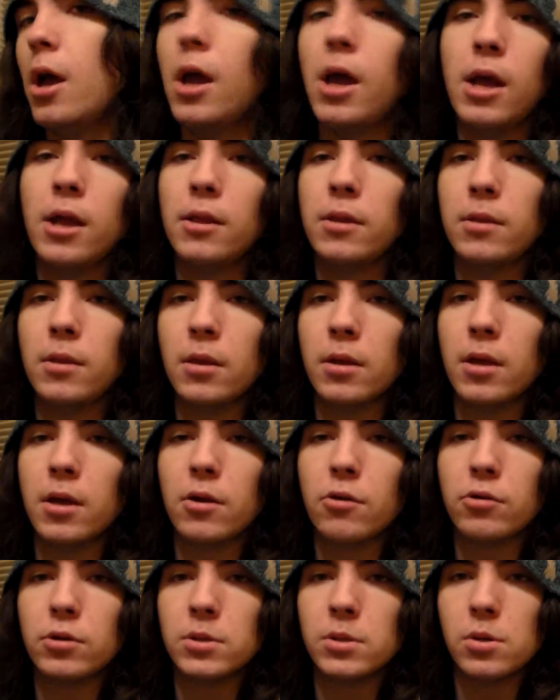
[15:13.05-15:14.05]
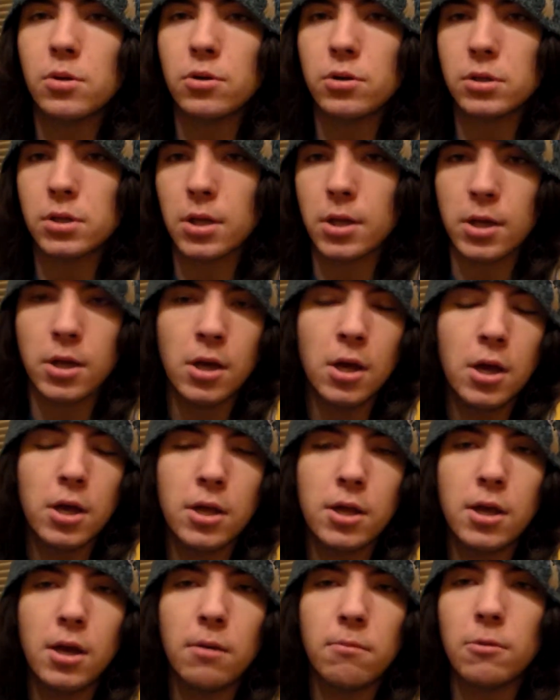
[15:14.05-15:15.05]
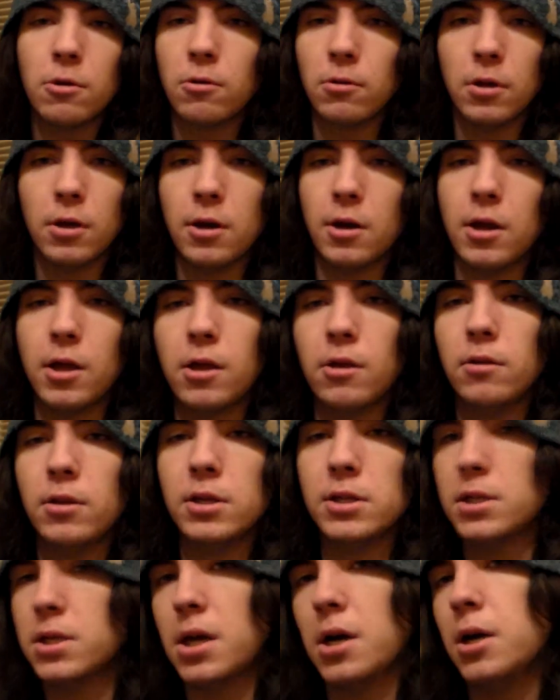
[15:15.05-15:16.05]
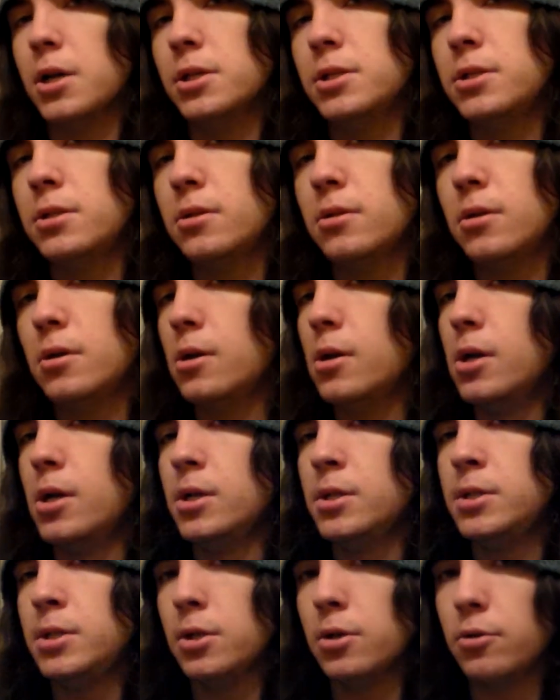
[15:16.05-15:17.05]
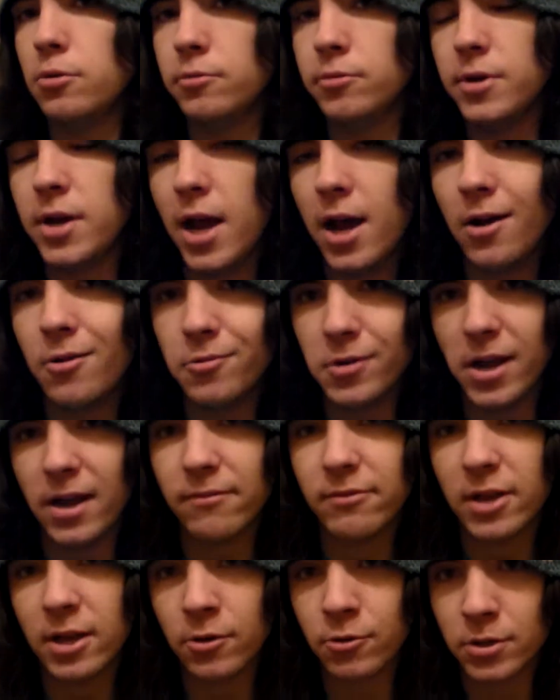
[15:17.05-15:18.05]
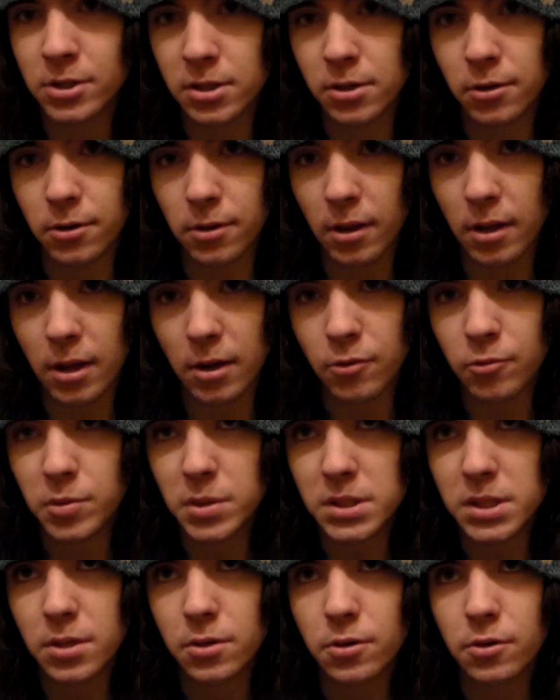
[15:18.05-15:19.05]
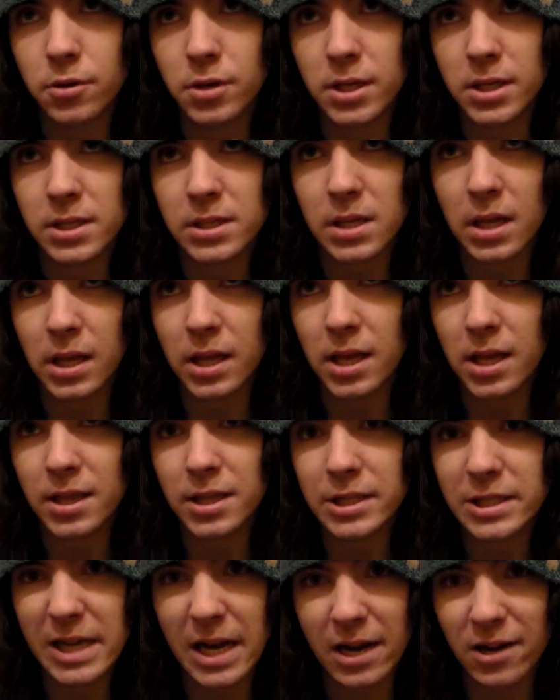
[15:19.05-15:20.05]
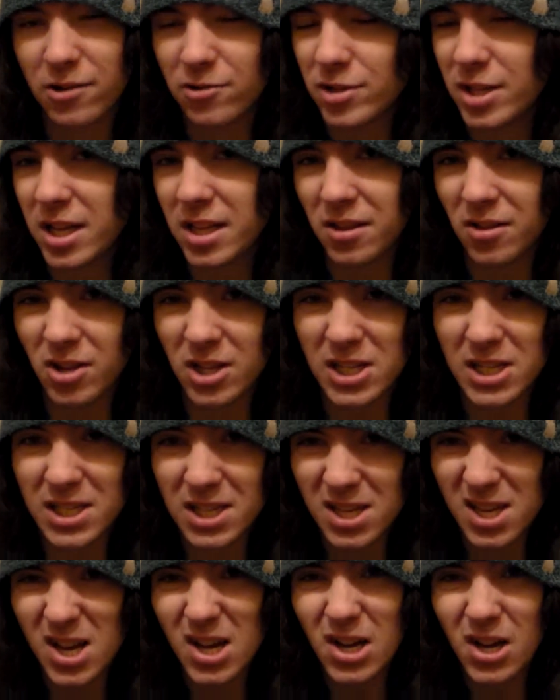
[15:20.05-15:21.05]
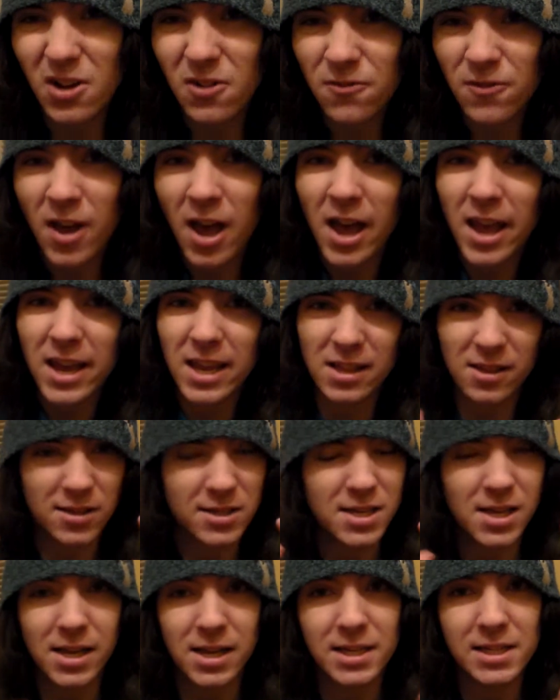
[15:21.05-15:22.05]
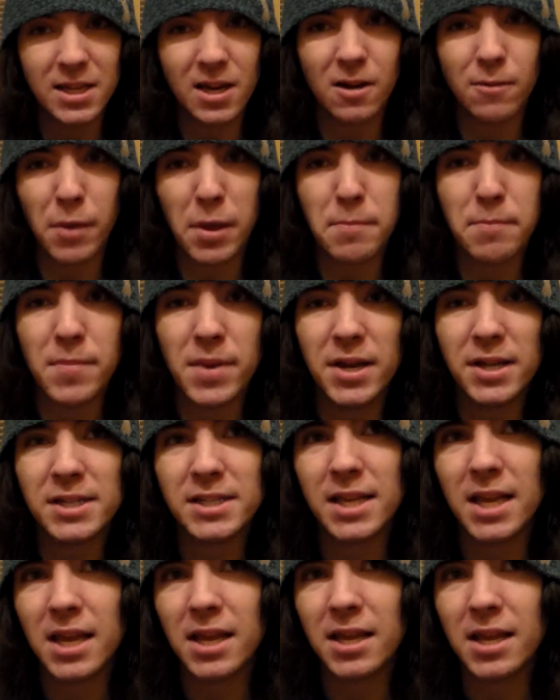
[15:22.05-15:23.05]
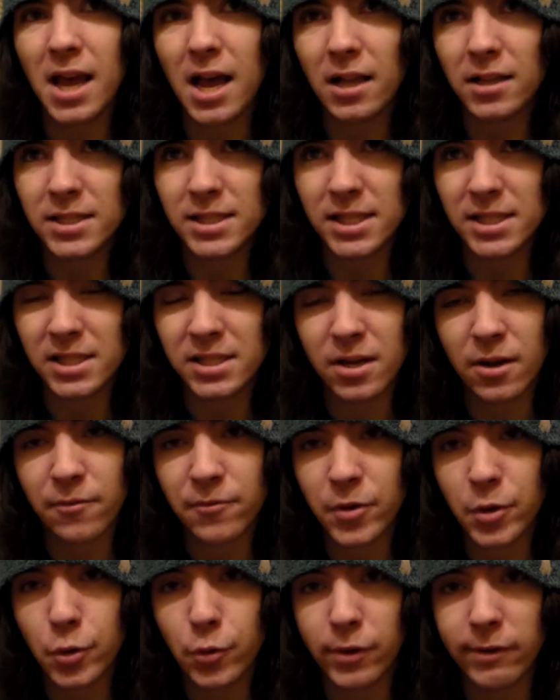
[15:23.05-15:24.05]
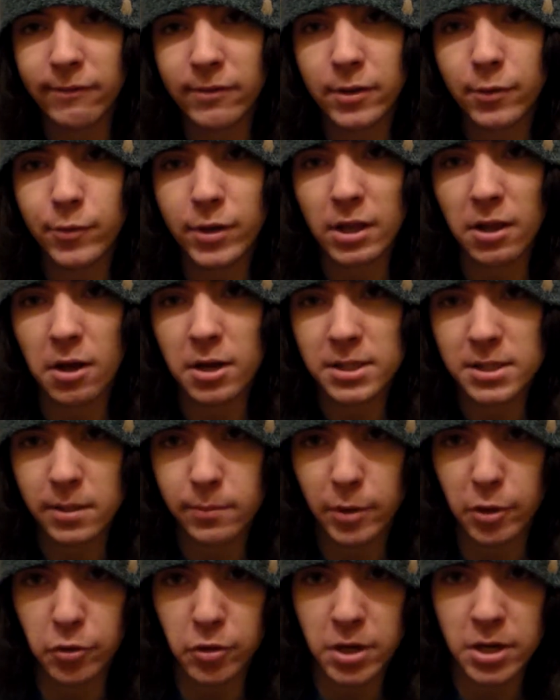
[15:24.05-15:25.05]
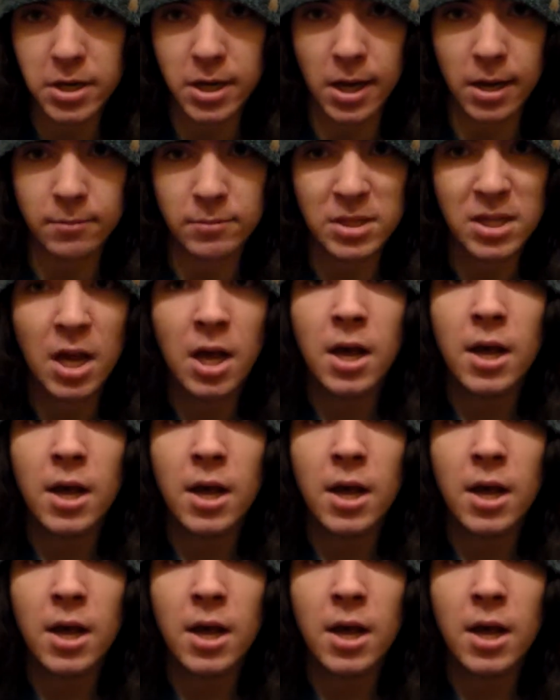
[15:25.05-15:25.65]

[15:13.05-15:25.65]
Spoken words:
And the Inquisitor is like, "Yeah, I'm totally going to kill these guys." So now we have the Inquisitor. And the Inquisitor is like in the shadows. He looks tough. He looks like he's going to be menacing. Kallus is tough too, even though we lost a billion times.